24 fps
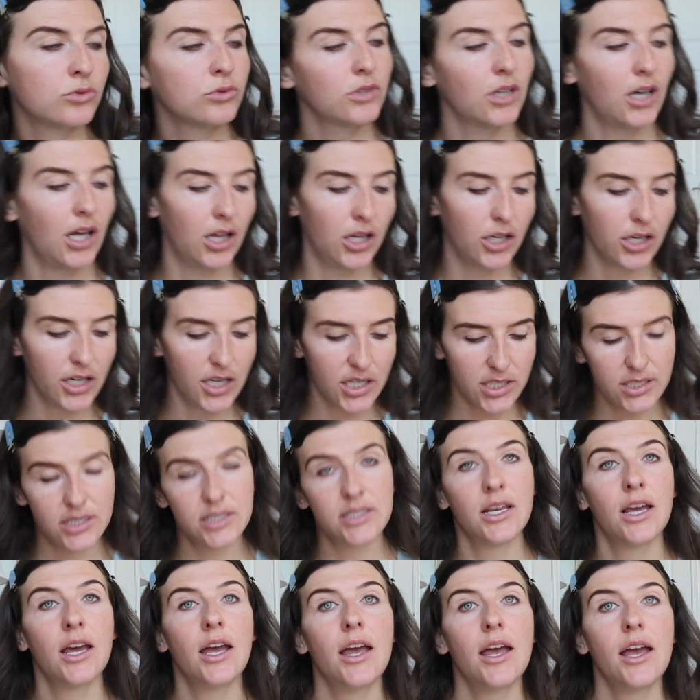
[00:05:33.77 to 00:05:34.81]

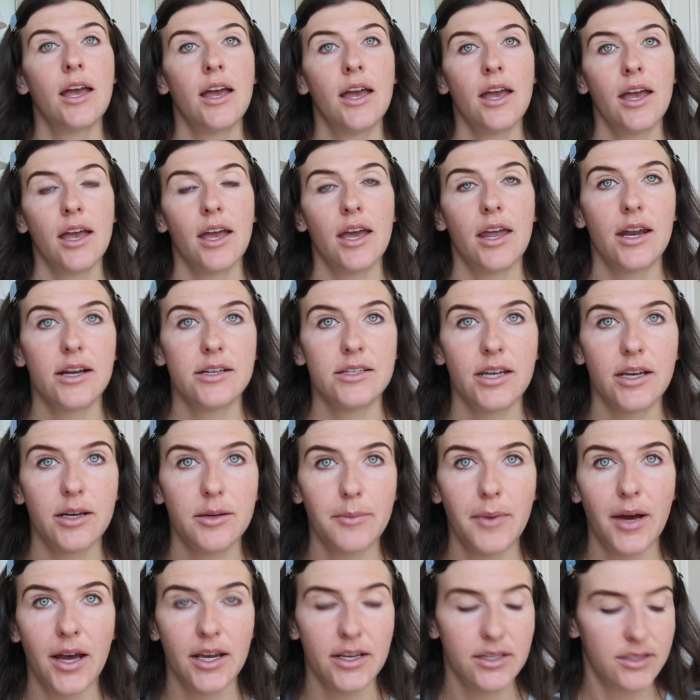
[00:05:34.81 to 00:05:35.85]
colors. And I take
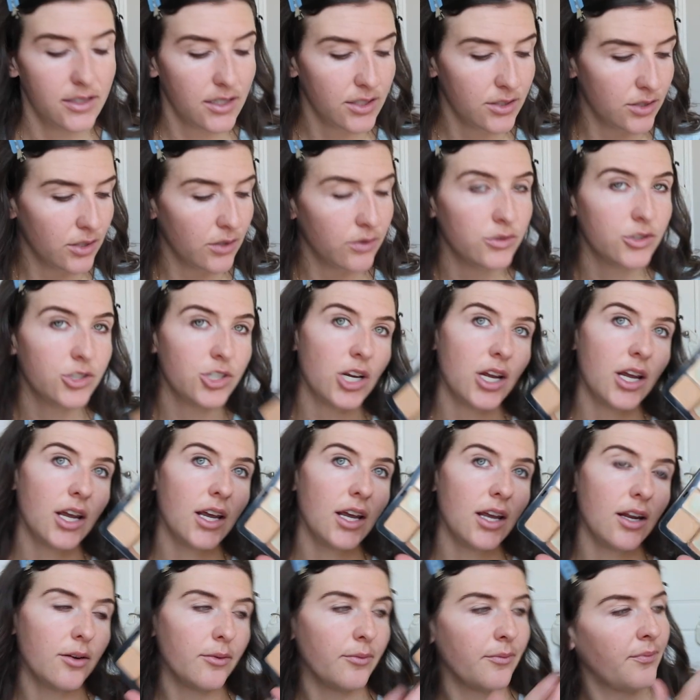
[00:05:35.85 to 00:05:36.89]
my skin tone
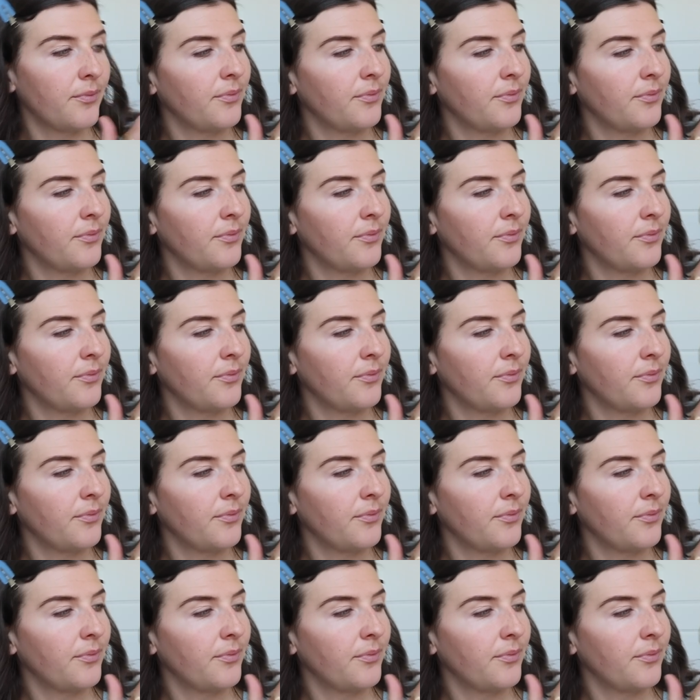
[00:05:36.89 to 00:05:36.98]
shade